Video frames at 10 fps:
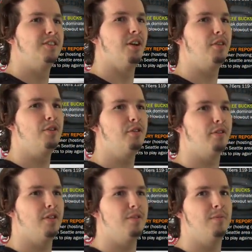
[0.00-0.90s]
Nothing new
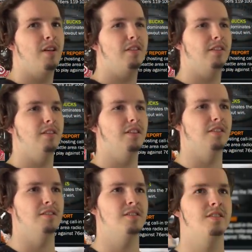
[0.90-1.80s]
for them, not like the
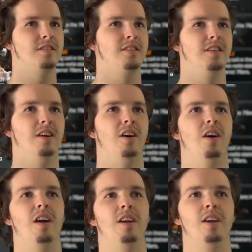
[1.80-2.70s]
Lakers. All
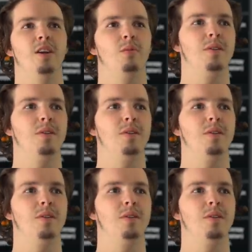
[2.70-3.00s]
right, here